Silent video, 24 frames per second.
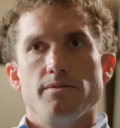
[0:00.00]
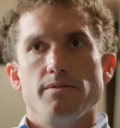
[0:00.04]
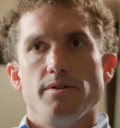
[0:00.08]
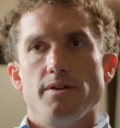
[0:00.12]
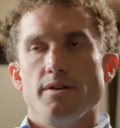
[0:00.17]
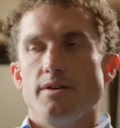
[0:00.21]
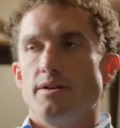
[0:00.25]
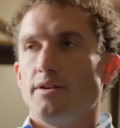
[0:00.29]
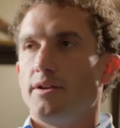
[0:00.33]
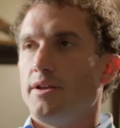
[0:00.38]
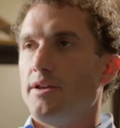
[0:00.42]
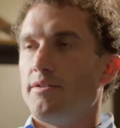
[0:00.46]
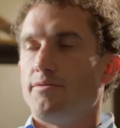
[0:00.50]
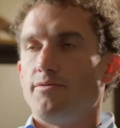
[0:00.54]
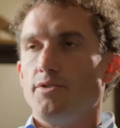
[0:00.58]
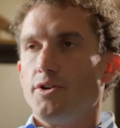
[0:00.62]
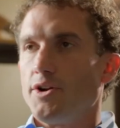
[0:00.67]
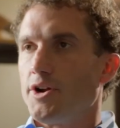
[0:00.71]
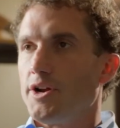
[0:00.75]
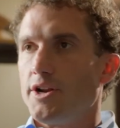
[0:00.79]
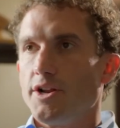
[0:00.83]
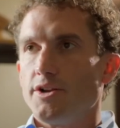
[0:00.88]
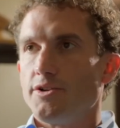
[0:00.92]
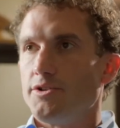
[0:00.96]
And if
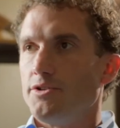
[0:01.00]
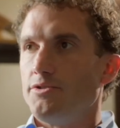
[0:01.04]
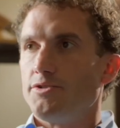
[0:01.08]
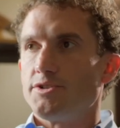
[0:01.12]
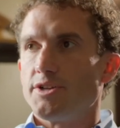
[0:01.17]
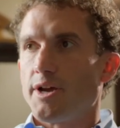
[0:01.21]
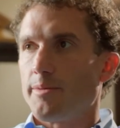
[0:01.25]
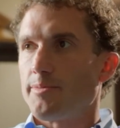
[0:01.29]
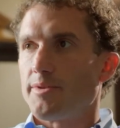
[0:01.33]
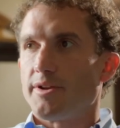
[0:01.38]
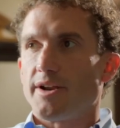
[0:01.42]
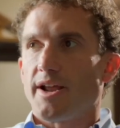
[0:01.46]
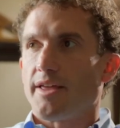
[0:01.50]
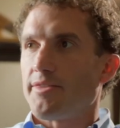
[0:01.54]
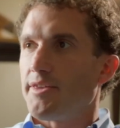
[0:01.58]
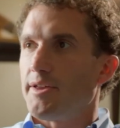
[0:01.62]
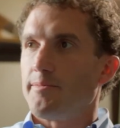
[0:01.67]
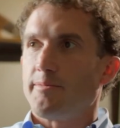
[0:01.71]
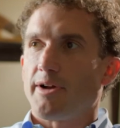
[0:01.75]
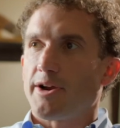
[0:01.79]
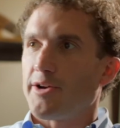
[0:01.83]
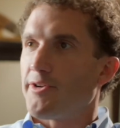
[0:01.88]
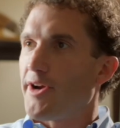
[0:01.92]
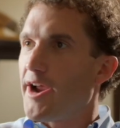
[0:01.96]
you're going to do something, I think
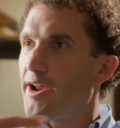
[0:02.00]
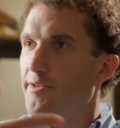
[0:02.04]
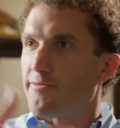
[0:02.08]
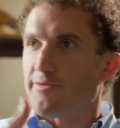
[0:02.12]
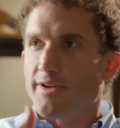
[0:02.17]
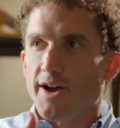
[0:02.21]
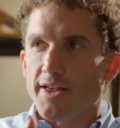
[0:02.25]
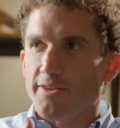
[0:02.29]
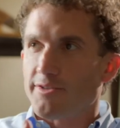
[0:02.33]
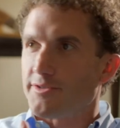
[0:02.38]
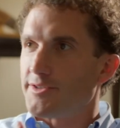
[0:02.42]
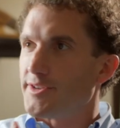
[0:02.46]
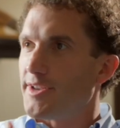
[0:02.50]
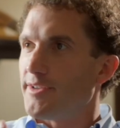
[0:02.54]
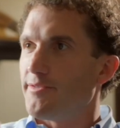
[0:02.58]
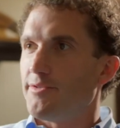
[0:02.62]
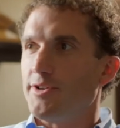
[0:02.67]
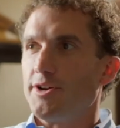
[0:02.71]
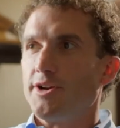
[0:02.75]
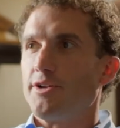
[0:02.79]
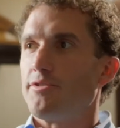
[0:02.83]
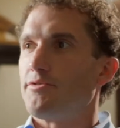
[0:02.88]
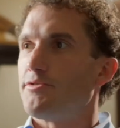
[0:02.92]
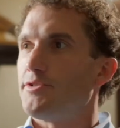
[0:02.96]
my grandfather said, if
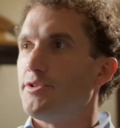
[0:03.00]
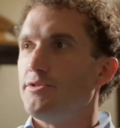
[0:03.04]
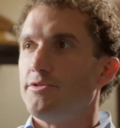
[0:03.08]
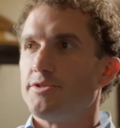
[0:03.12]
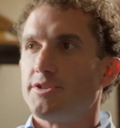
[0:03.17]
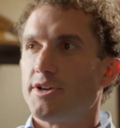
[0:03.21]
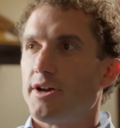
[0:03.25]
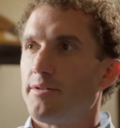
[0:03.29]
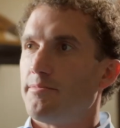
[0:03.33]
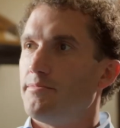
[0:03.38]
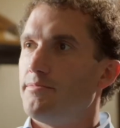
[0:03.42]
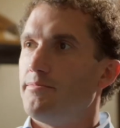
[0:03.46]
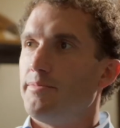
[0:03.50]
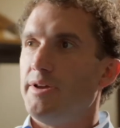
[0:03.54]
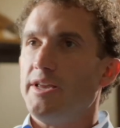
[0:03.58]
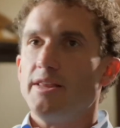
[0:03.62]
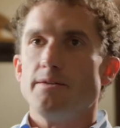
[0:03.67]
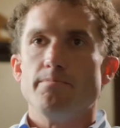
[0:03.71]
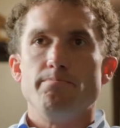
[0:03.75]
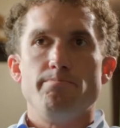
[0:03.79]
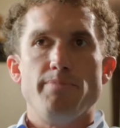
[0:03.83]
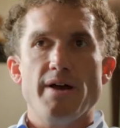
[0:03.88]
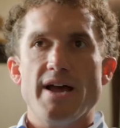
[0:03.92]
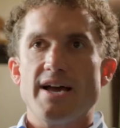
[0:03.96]
you're going to do something, be
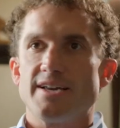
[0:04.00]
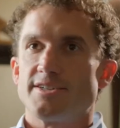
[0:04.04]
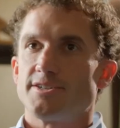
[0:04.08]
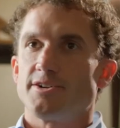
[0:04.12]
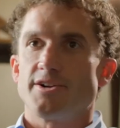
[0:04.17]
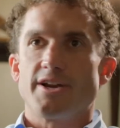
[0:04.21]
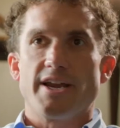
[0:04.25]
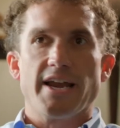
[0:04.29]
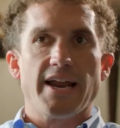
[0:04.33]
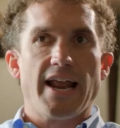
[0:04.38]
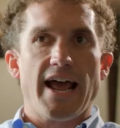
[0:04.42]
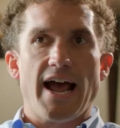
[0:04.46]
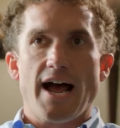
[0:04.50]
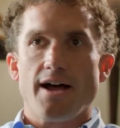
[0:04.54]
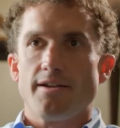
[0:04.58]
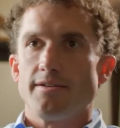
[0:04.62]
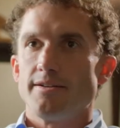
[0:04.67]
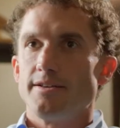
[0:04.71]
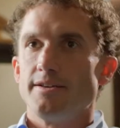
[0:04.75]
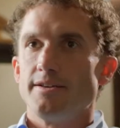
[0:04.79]
the best or get out.